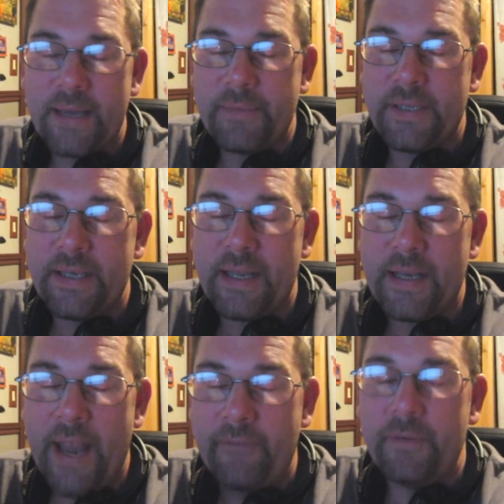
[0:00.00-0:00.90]
I mean,
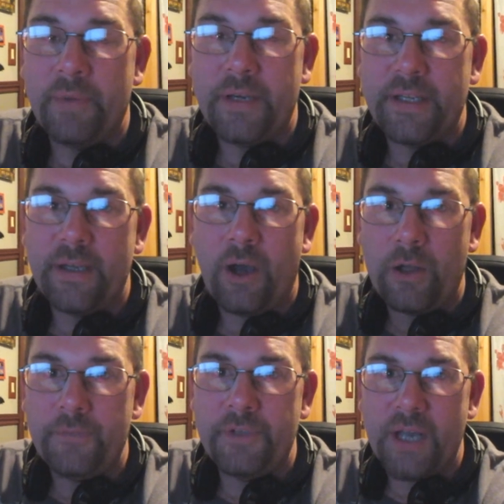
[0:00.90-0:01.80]
and everybody,
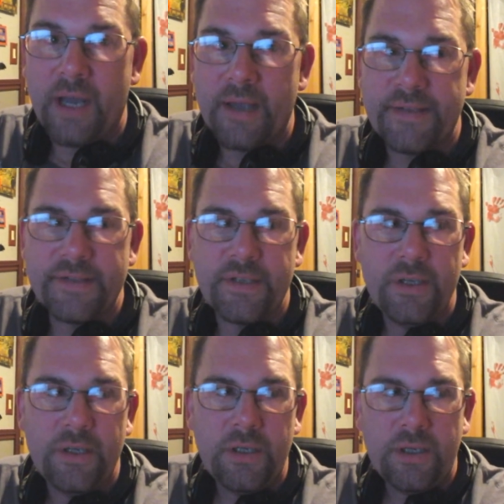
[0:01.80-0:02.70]
all of you guys,
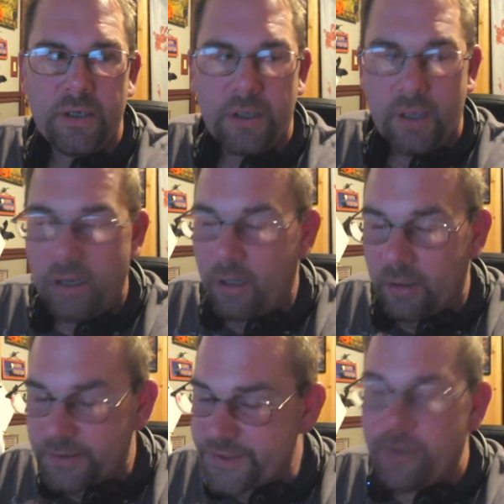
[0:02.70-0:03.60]

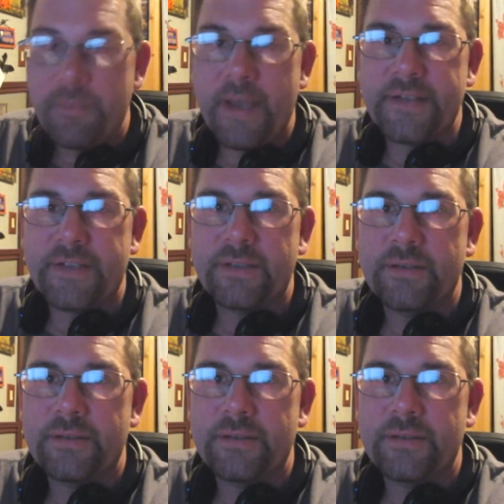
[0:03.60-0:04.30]
are so amazing.